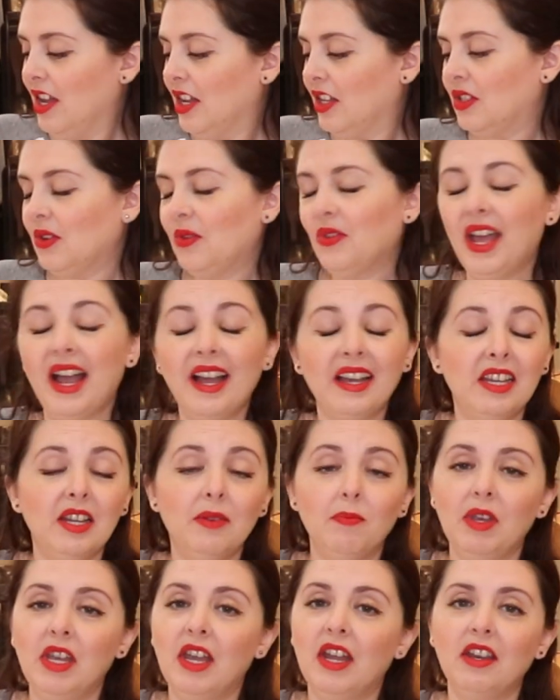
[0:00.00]
So that
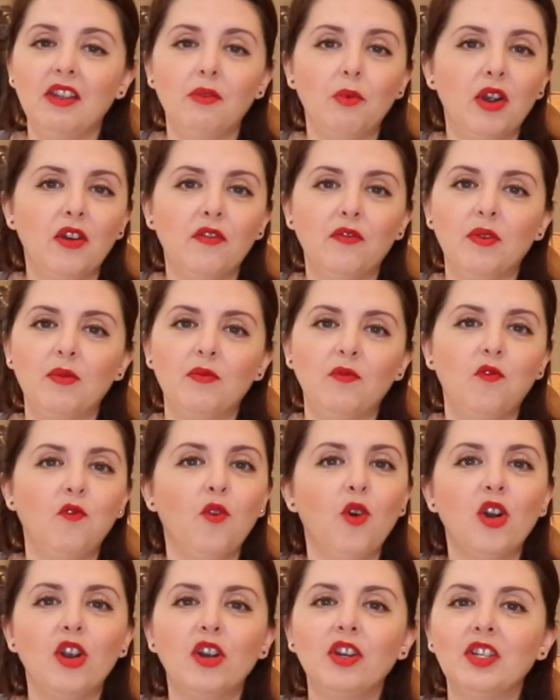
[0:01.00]
can be anywhere from
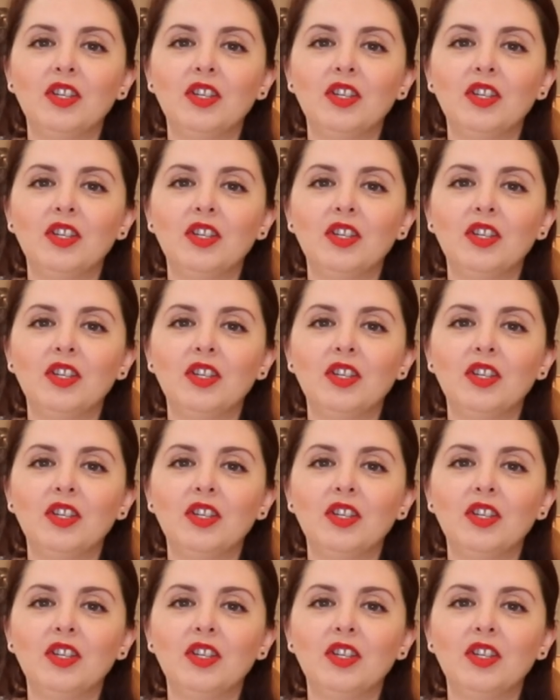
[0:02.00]
4